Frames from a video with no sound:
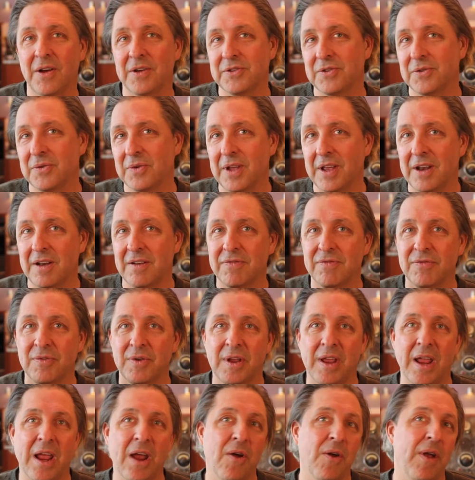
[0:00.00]
also get a
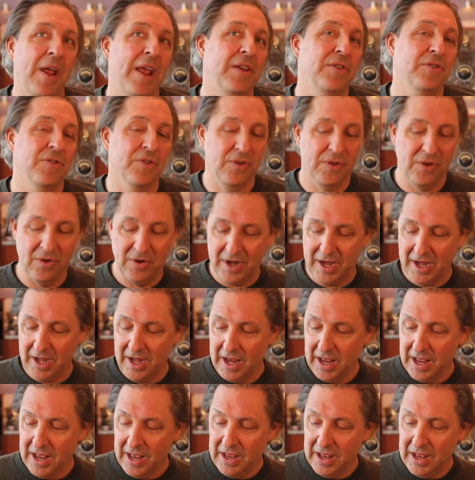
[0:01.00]
free Air Angel unit.